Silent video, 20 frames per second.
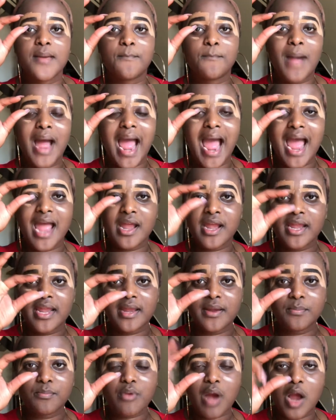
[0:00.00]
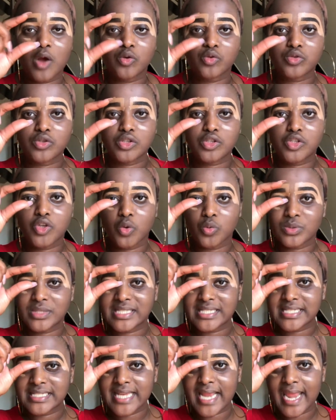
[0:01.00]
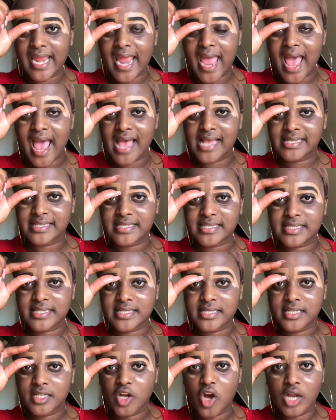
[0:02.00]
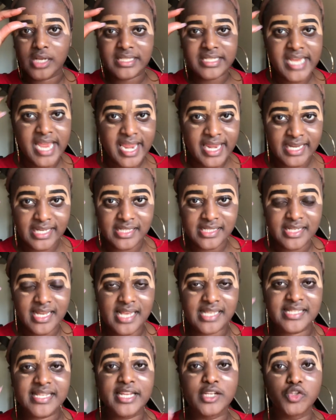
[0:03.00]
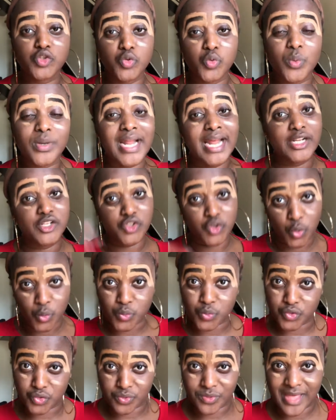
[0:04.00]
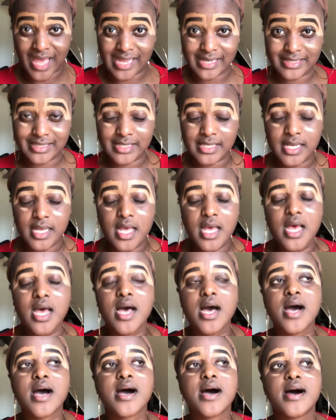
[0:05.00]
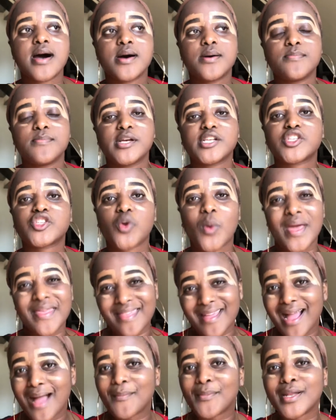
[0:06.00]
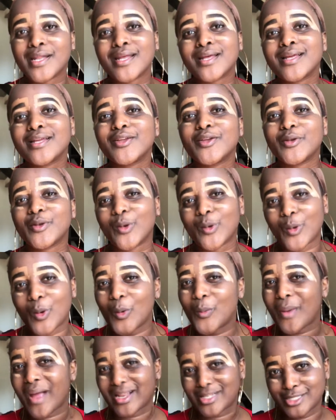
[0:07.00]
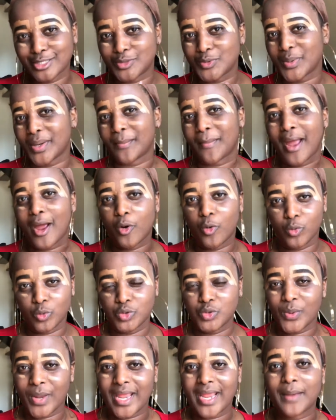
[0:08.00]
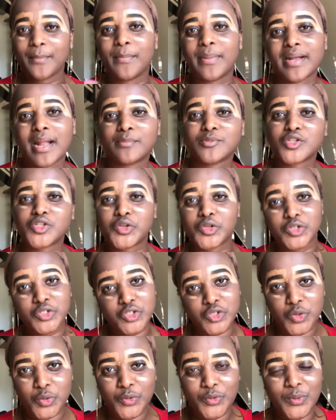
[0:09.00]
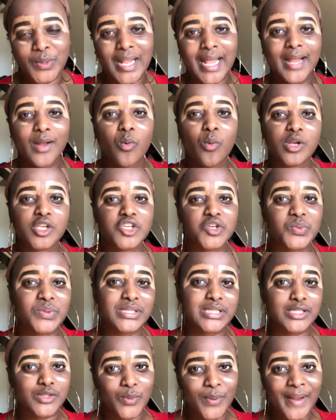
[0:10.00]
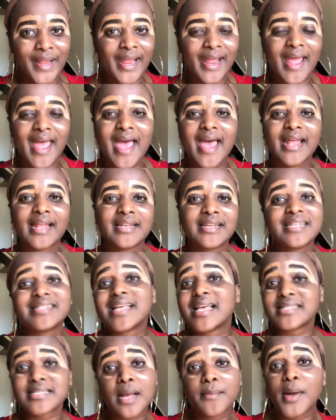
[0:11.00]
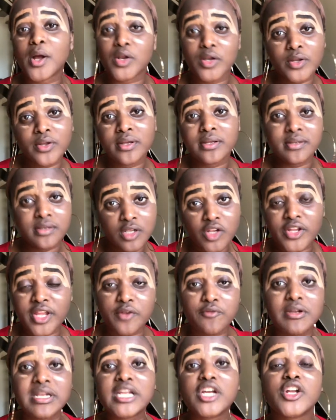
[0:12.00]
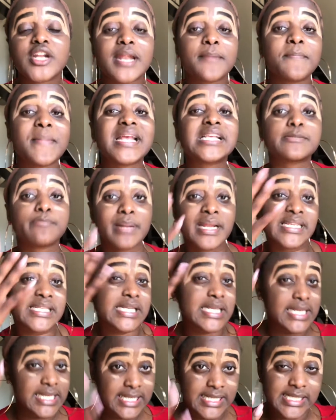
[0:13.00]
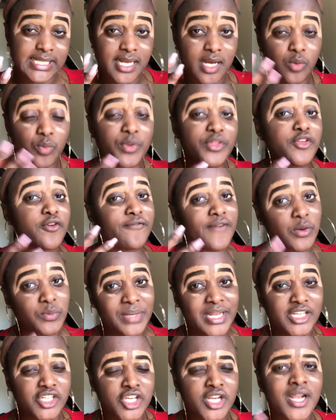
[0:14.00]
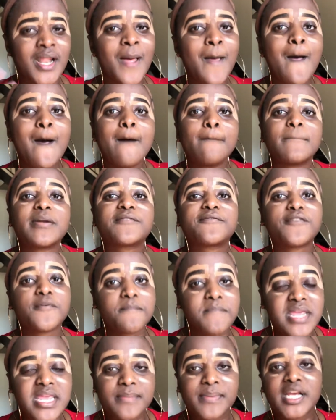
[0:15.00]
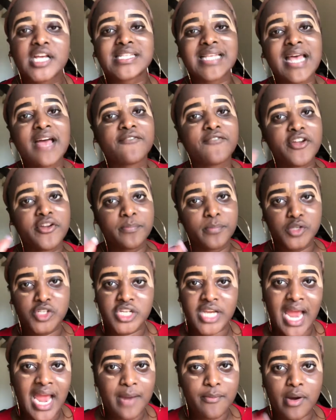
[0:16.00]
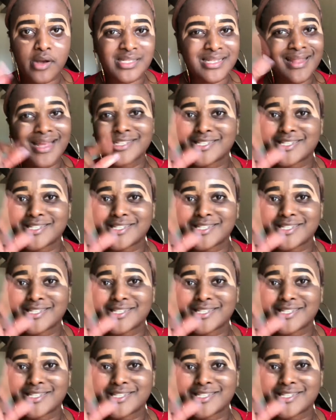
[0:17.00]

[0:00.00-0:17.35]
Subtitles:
my eyebrows don't stay as contained as they do when I don't do that. So I think I'm gonna, you know, go back to doing my old way, but I'm just gonna show you like what she was doing, and it does come out looking really good and makes blending easier with your foundation. But for me, because I have very bushy eyebrows and they